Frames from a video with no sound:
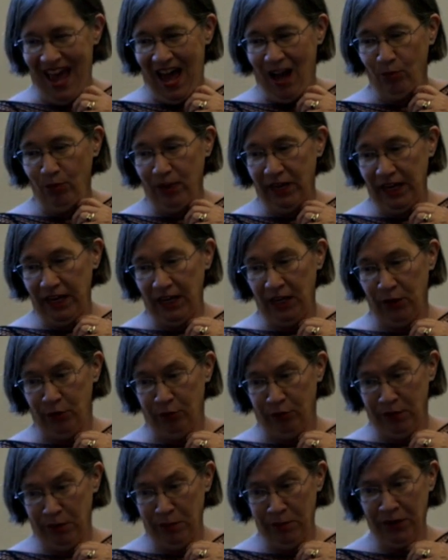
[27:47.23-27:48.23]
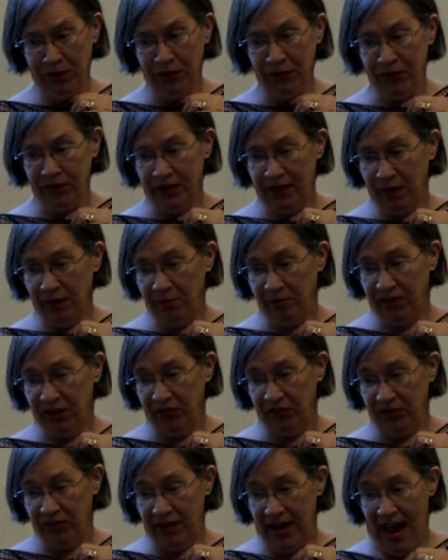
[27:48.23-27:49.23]
We eat 3 meals a day
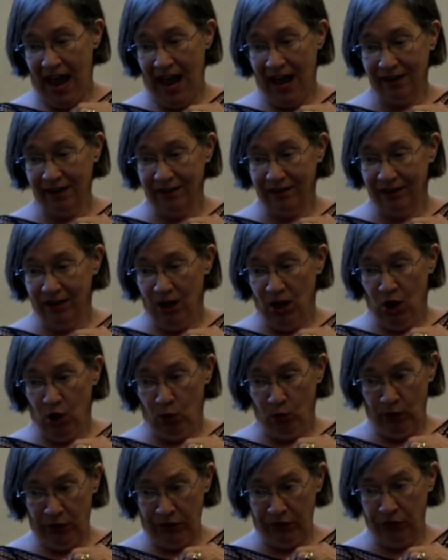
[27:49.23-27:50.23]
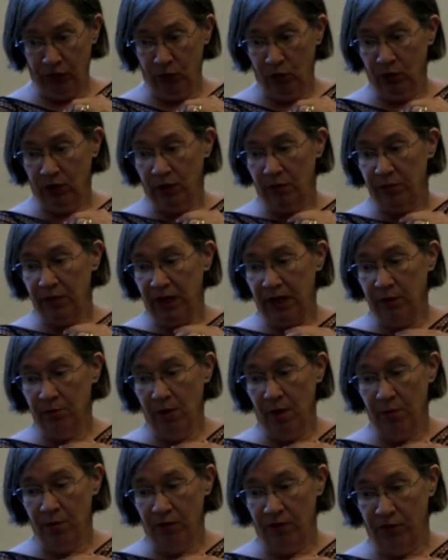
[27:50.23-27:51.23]
plus snack. We school a
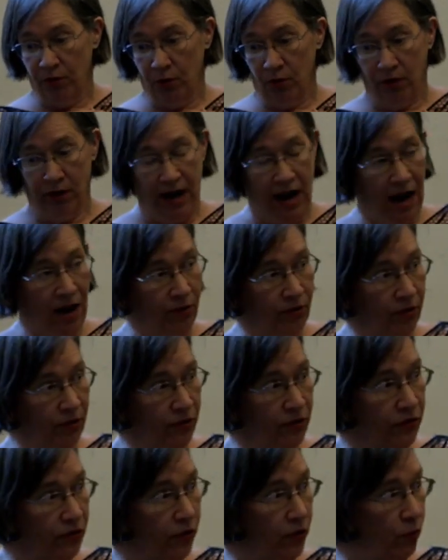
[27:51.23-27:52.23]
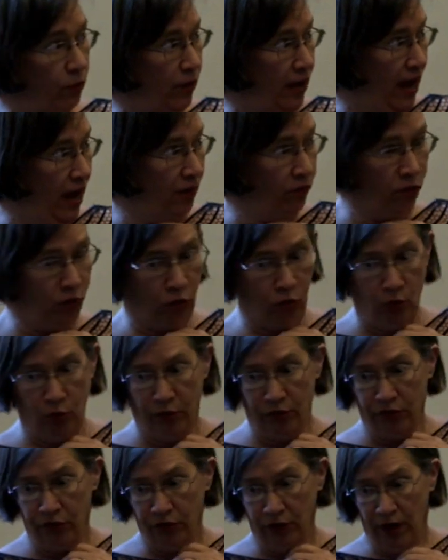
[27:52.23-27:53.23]
minimum of 4 hours. We have
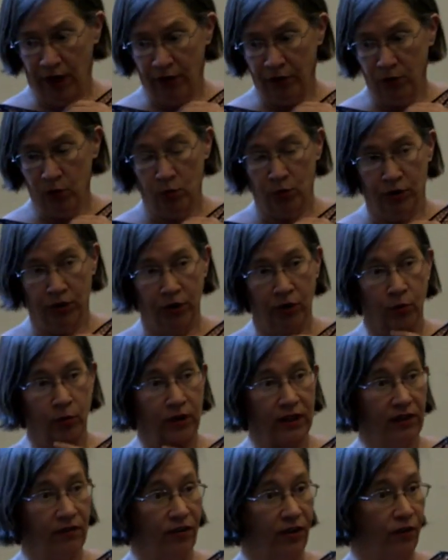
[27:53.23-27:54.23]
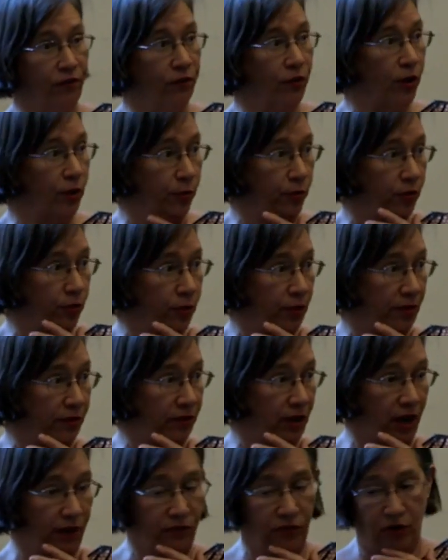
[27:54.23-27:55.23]
chores or other work. We live on a farm, so we have
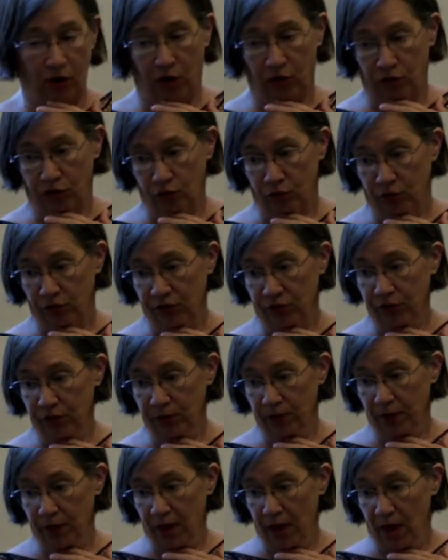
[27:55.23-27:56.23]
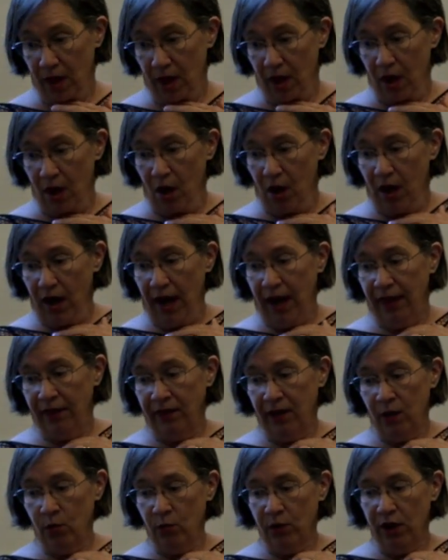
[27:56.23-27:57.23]
livestock chores. And
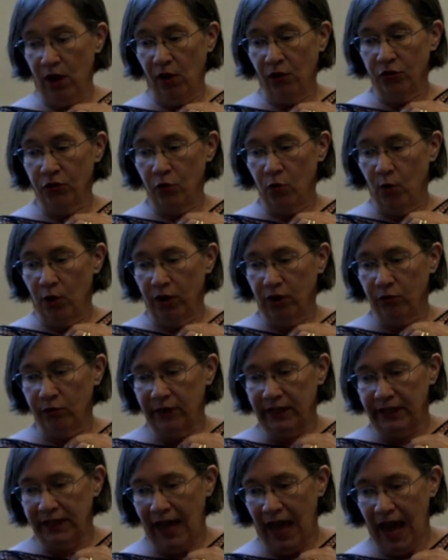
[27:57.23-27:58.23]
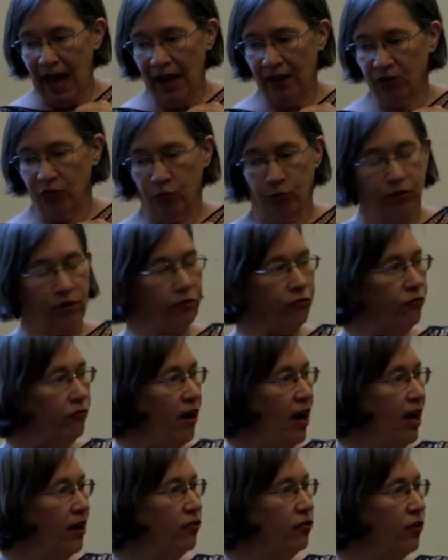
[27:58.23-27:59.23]
then we also want to relax,
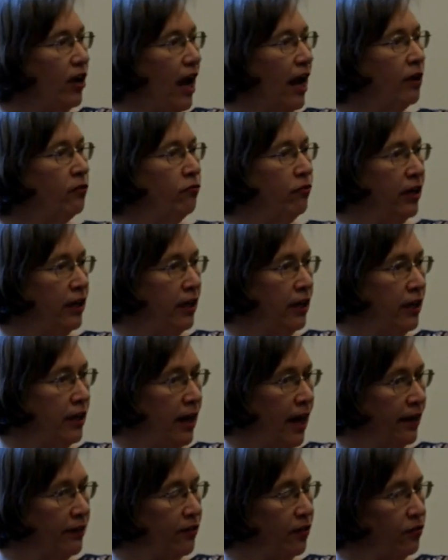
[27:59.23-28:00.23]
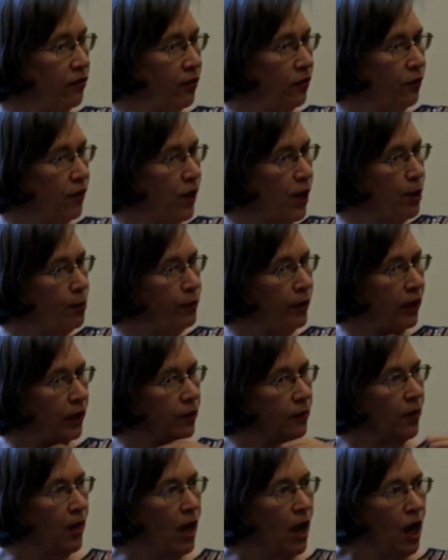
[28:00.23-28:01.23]
refresh, and reconnect as a family.
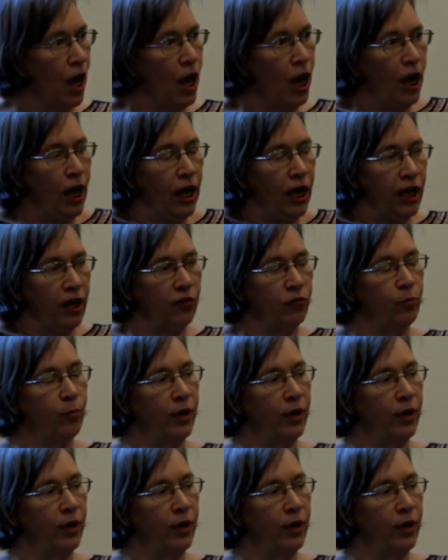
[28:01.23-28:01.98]
If